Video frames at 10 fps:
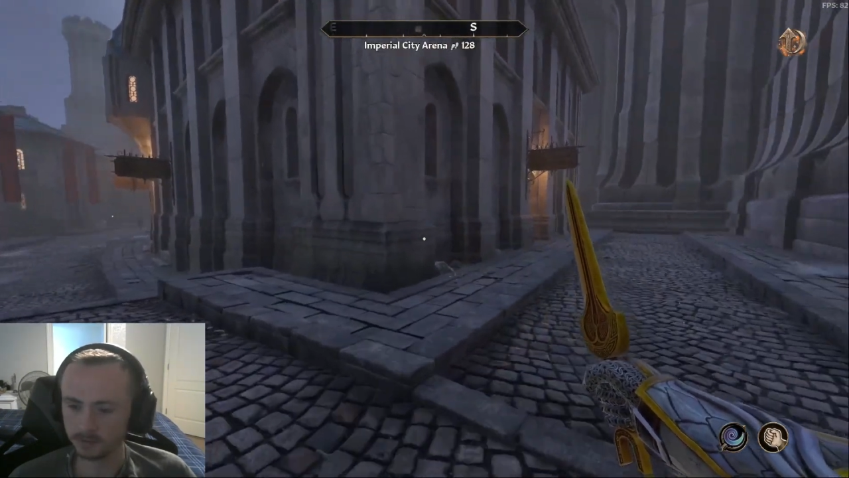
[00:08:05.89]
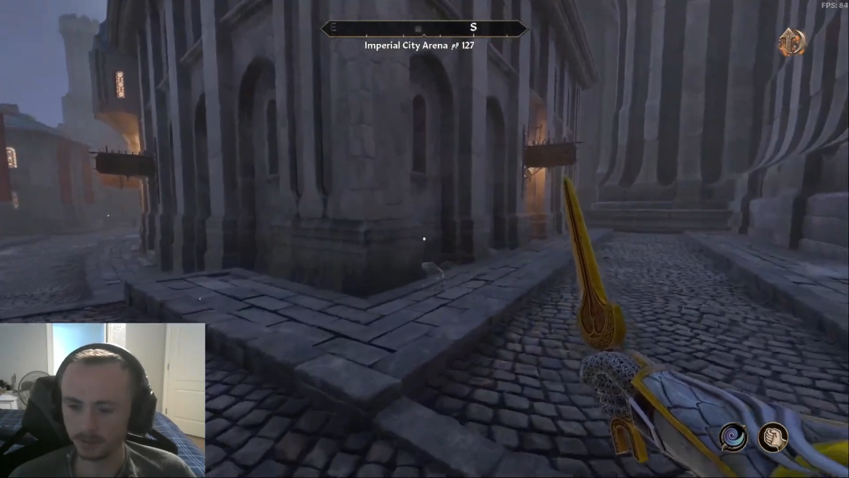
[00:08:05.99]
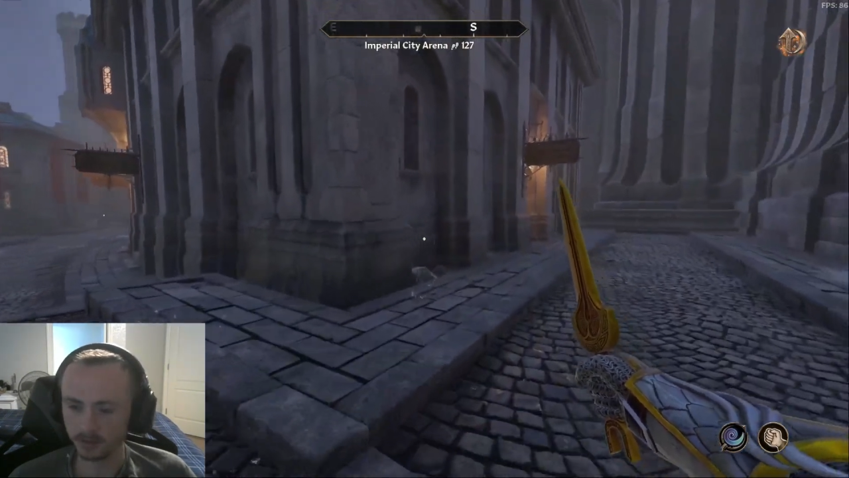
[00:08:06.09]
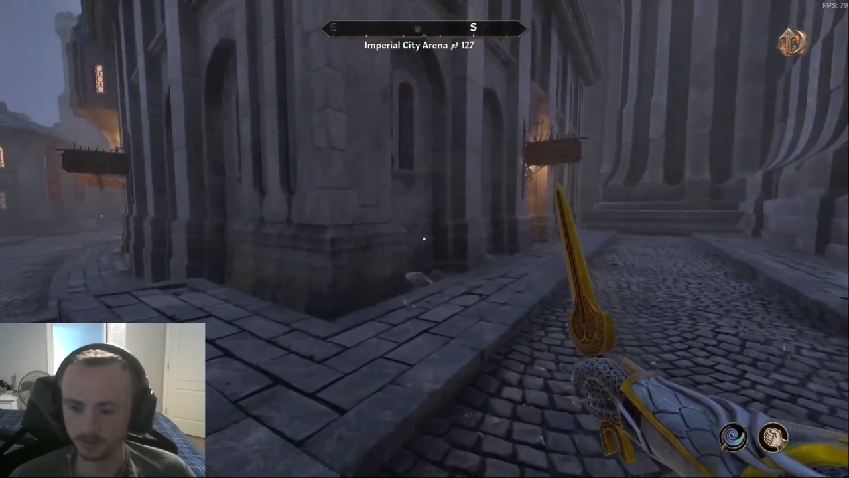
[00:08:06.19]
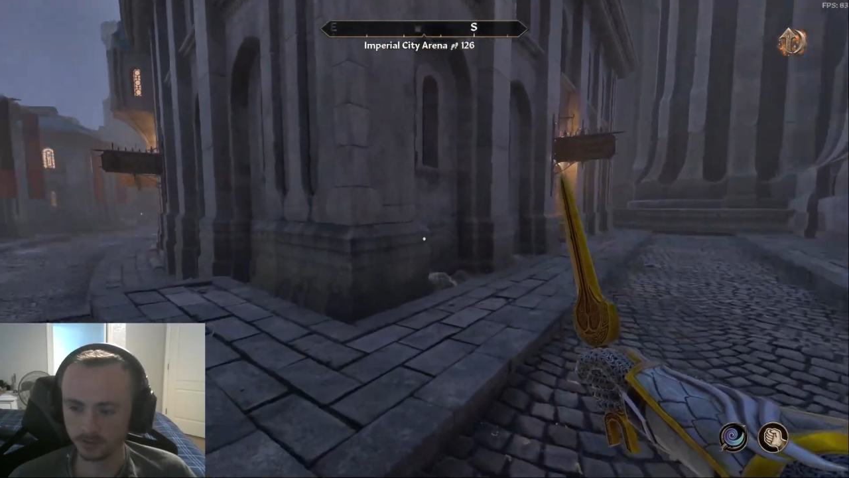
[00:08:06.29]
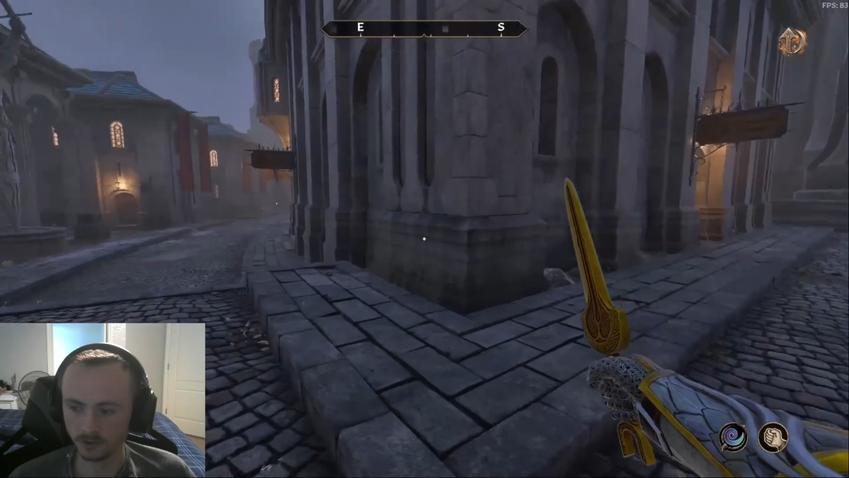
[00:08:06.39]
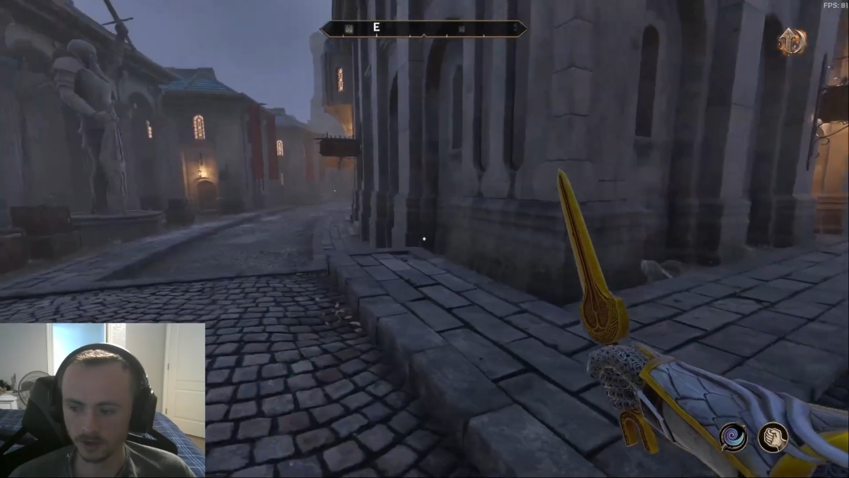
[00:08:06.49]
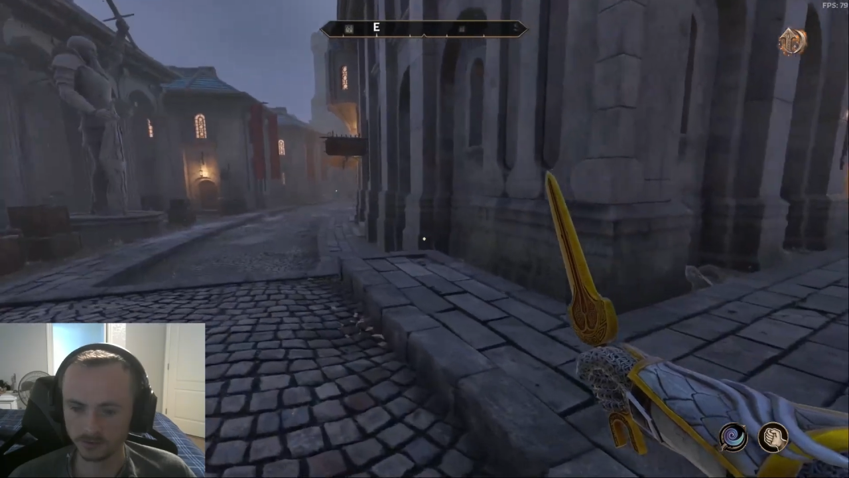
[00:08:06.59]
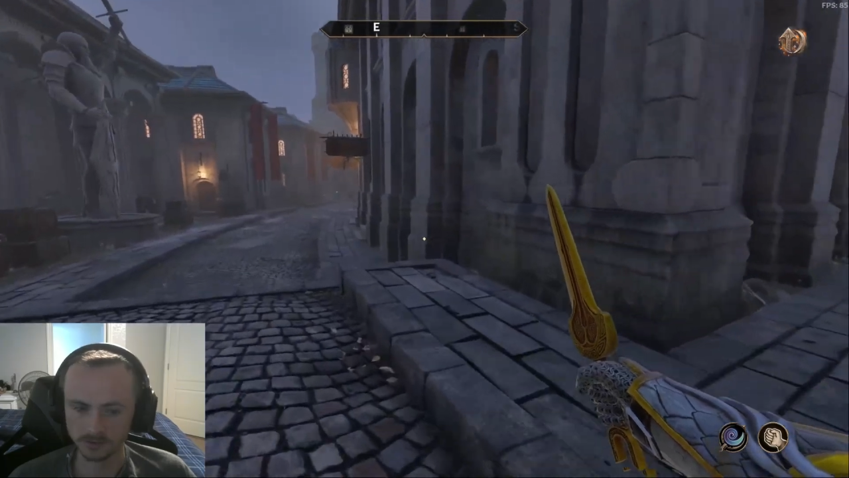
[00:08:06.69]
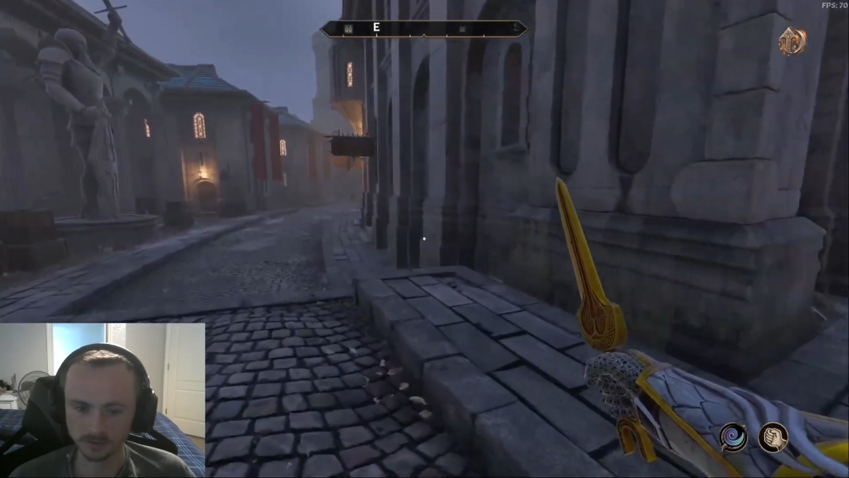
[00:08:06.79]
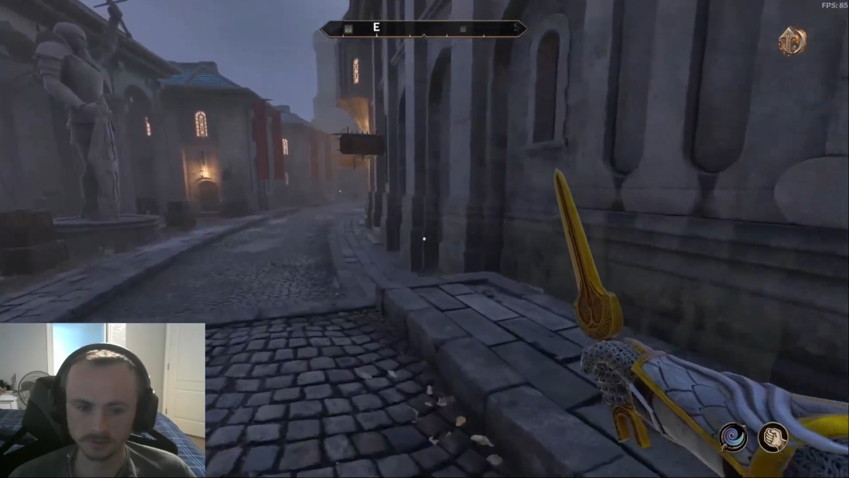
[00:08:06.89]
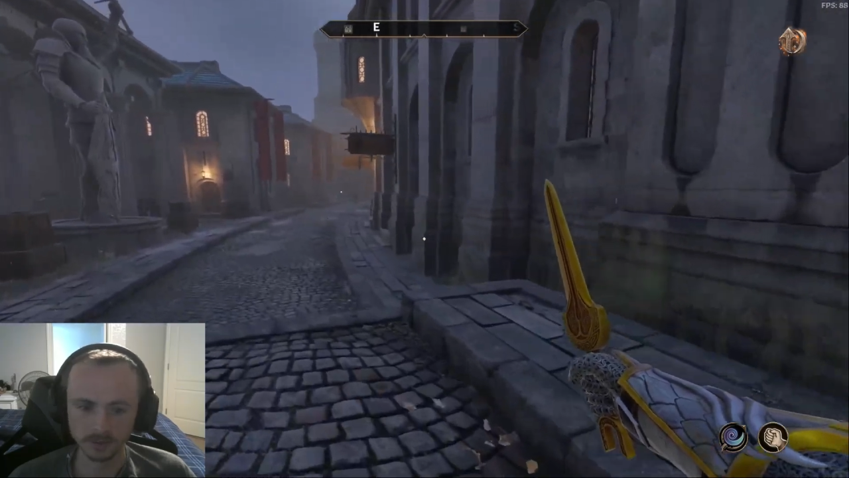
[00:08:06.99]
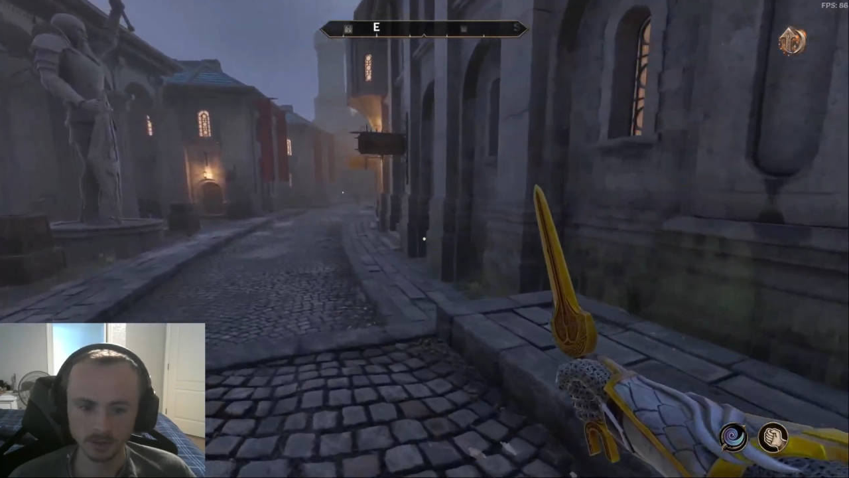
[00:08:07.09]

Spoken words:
but it's exhausting.